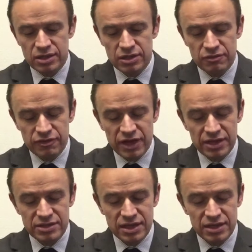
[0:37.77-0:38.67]
the
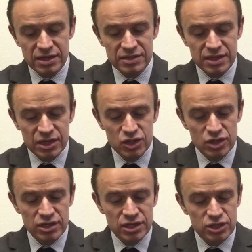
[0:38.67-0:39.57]
fact that it's
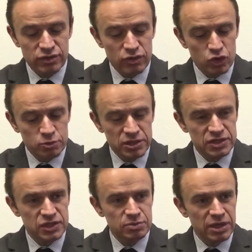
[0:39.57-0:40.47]
actually each of those
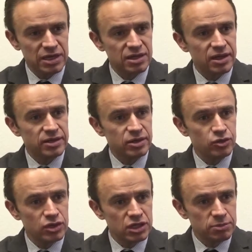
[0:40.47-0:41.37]
pieces made like a
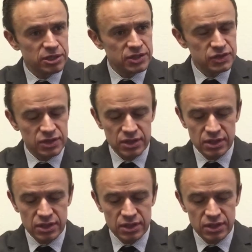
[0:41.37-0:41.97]
unique piece.